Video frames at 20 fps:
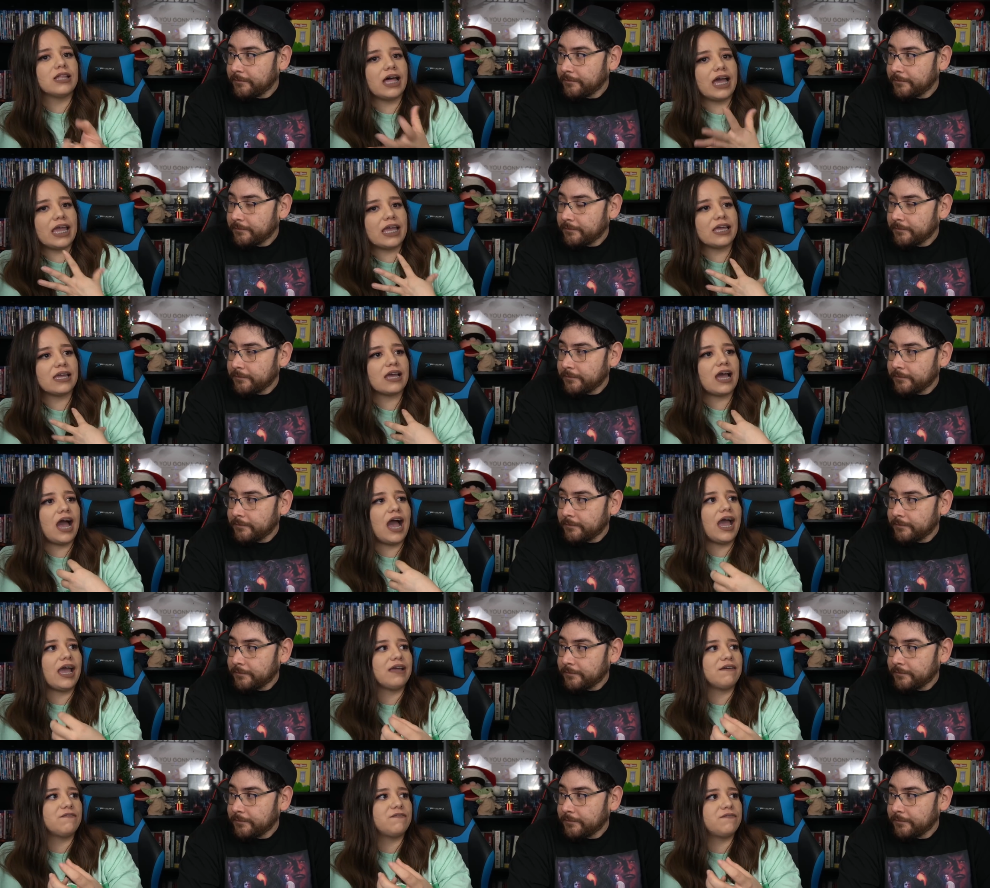Speaker 1: like
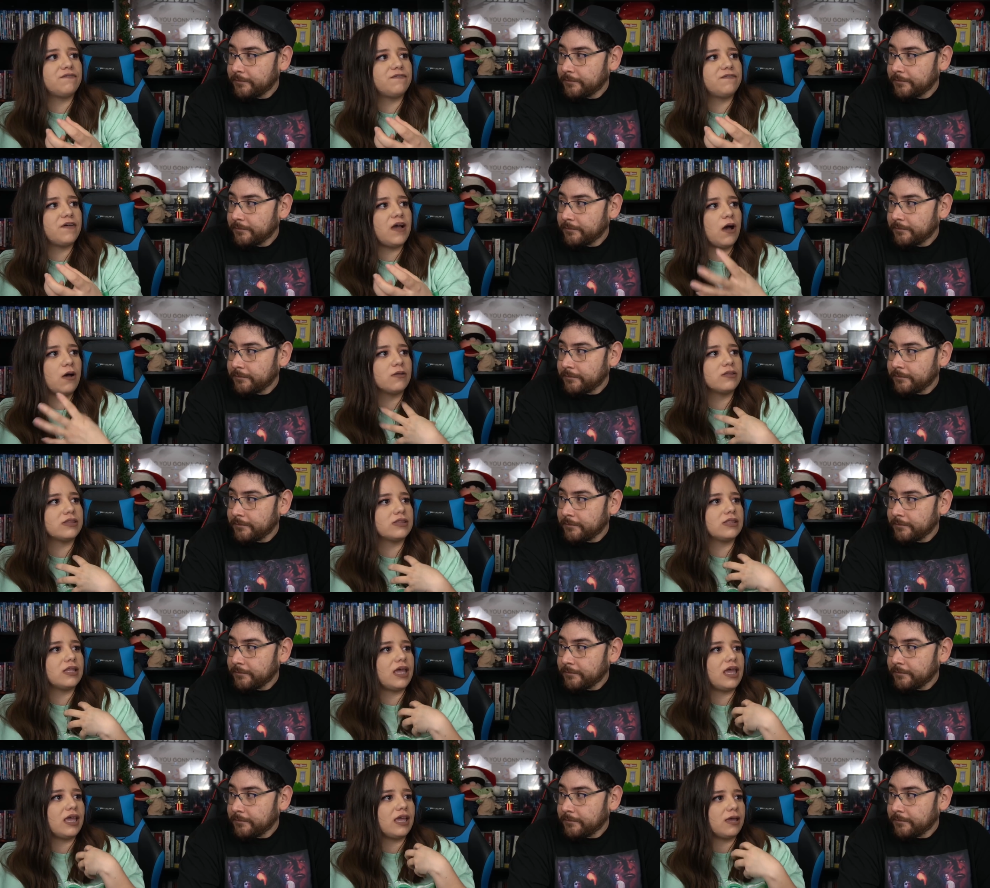I felt
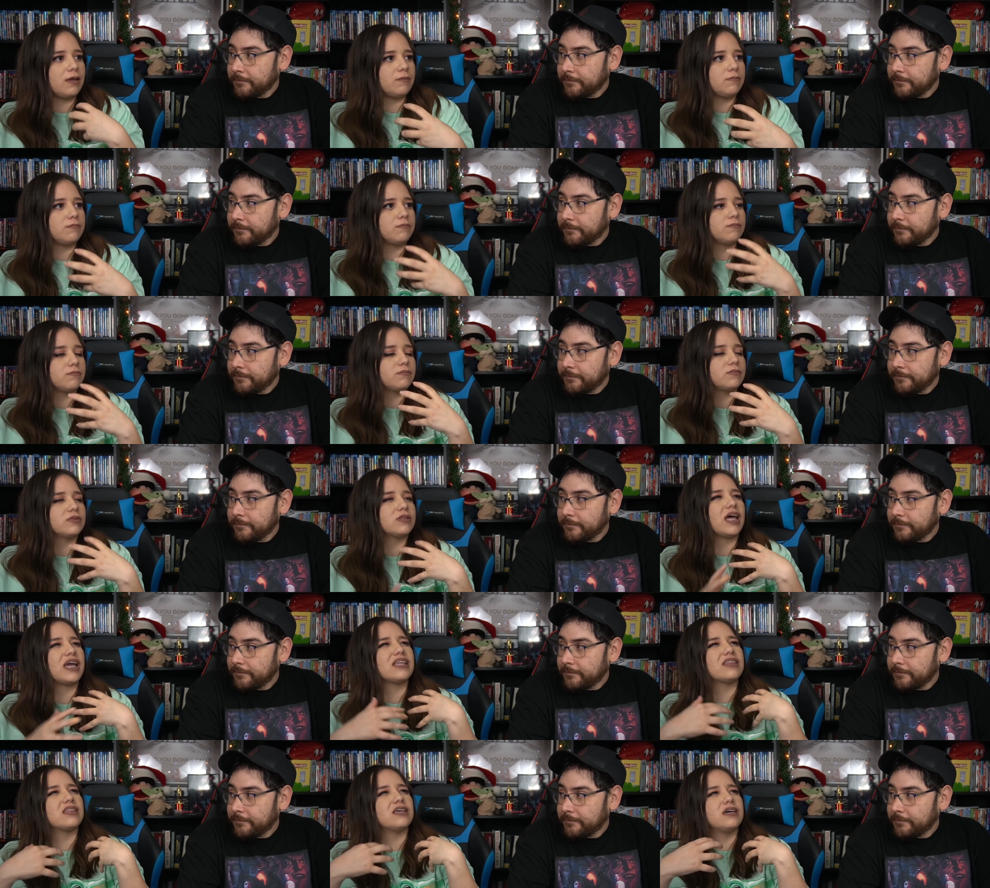him
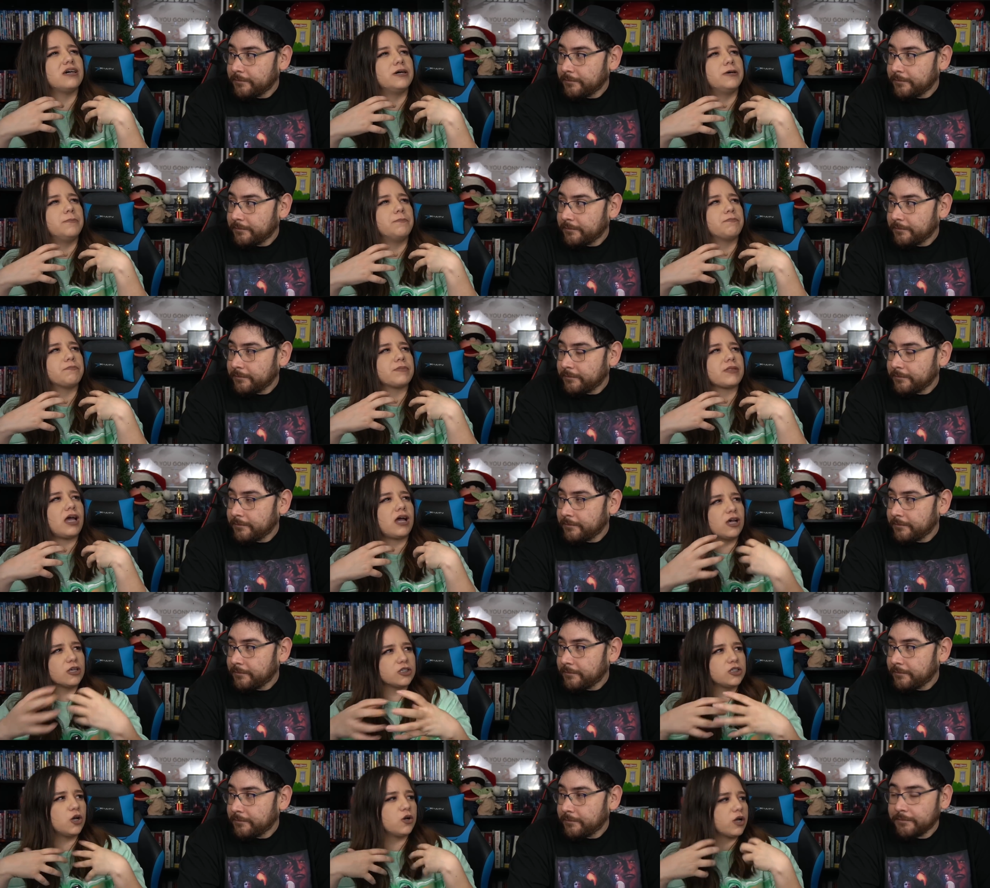like the
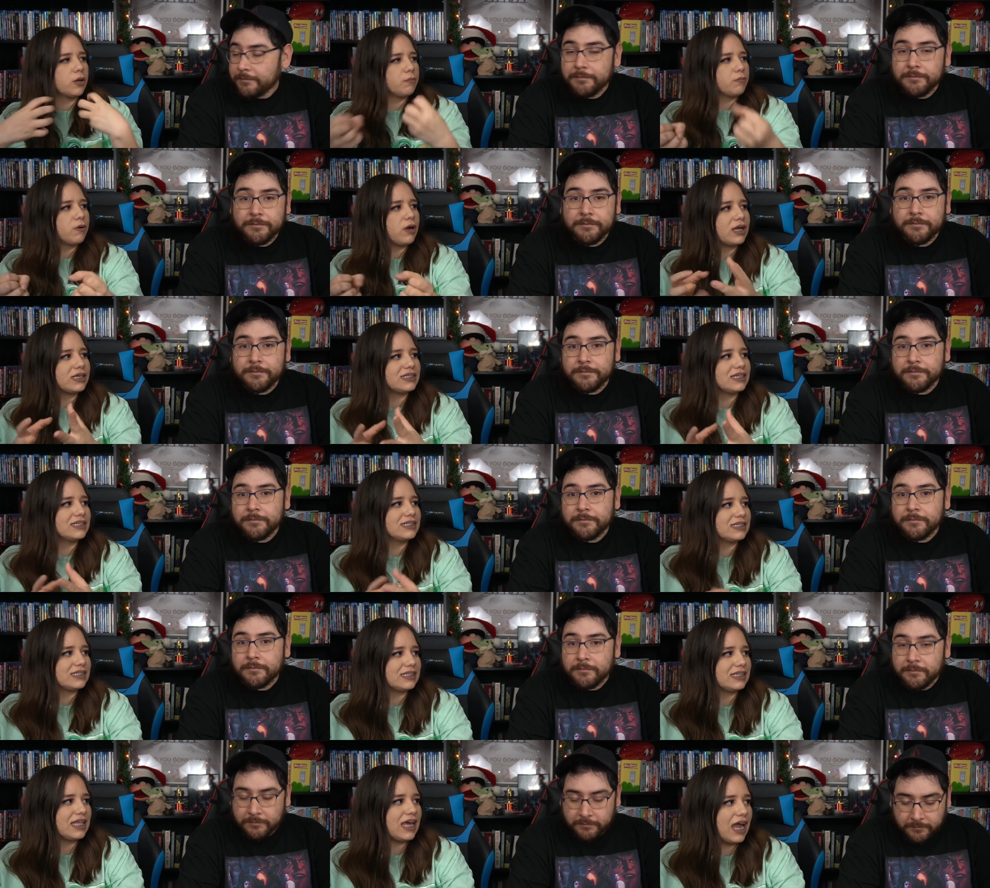Ahsoka
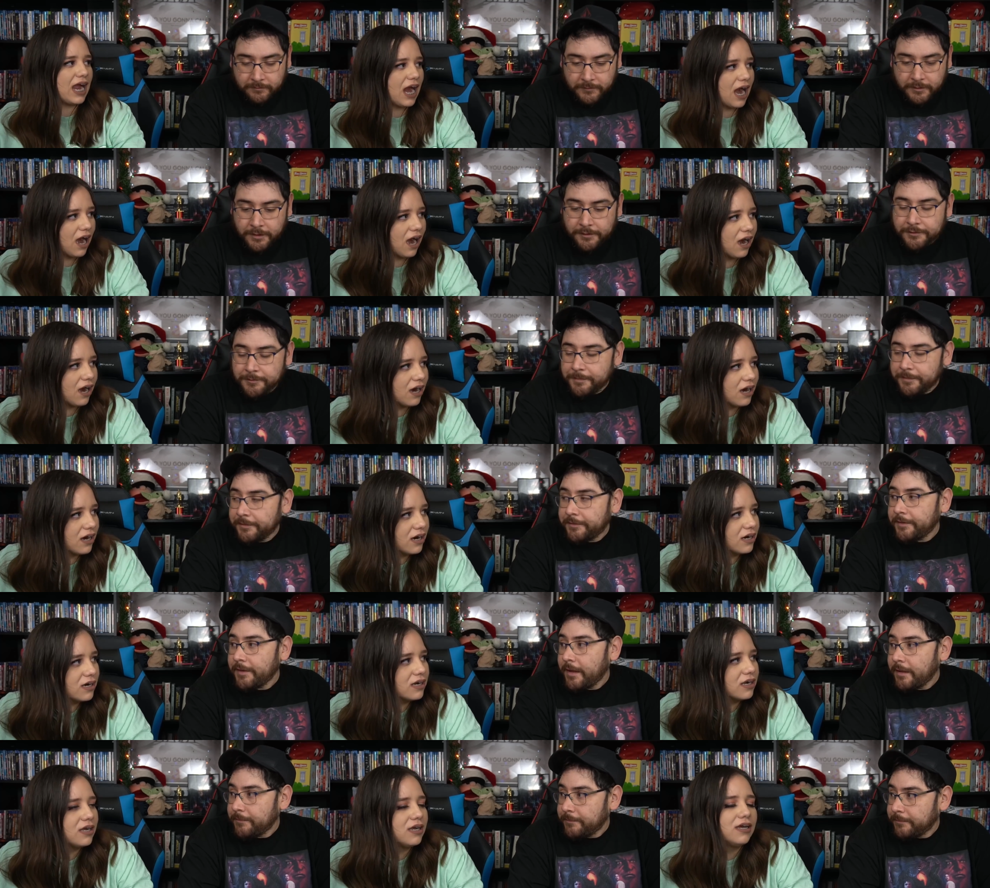presence there.
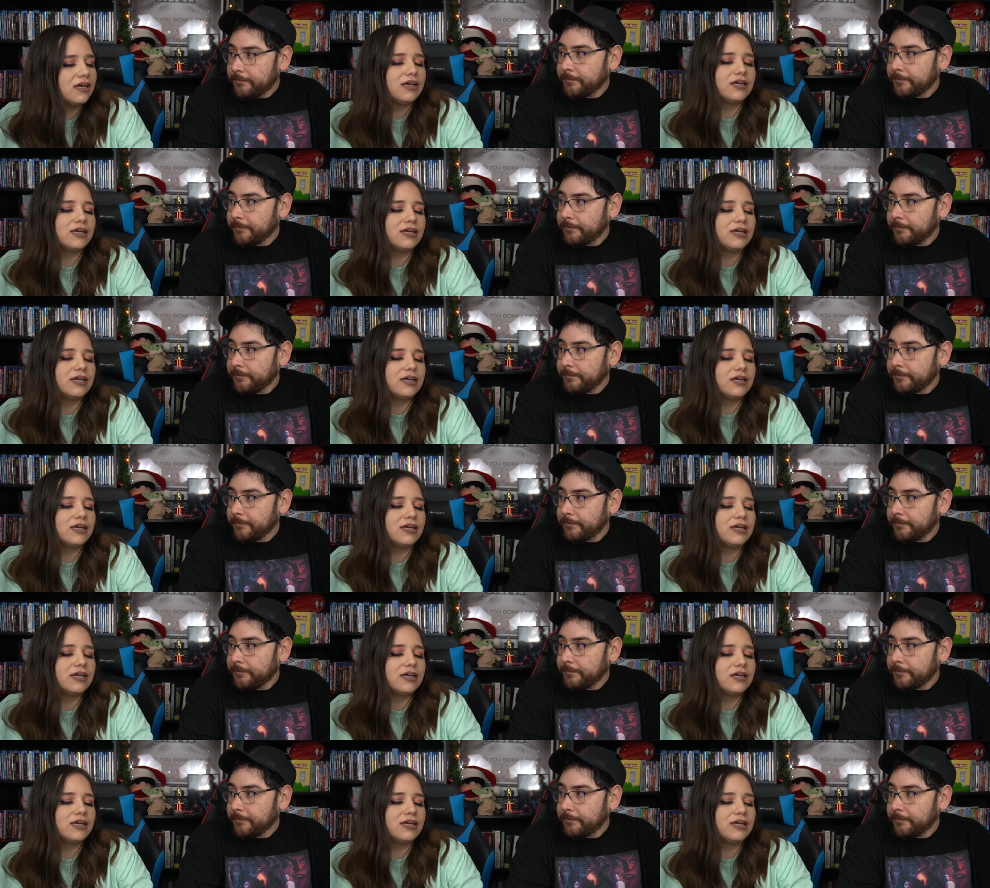100%.